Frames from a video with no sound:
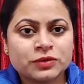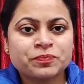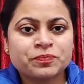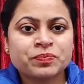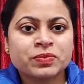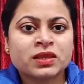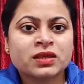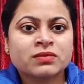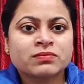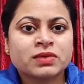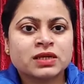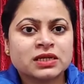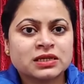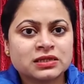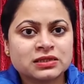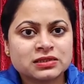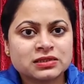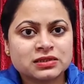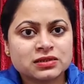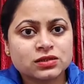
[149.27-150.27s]
because
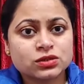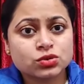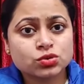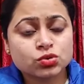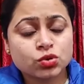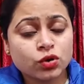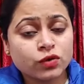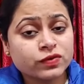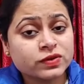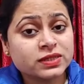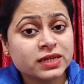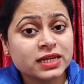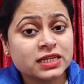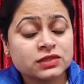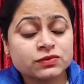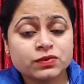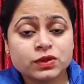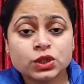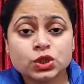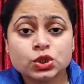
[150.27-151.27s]
soft science
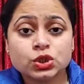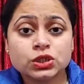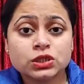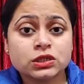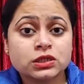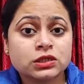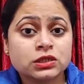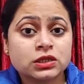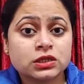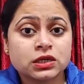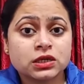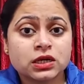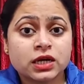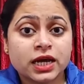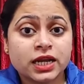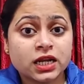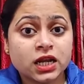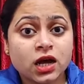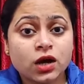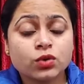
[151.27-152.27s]
fiction
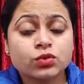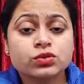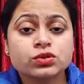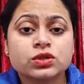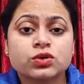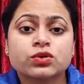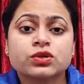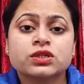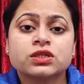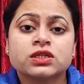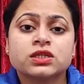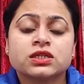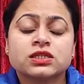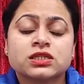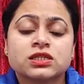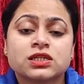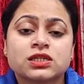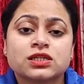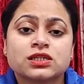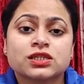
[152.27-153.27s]
allows
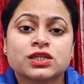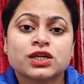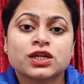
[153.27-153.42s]
audiences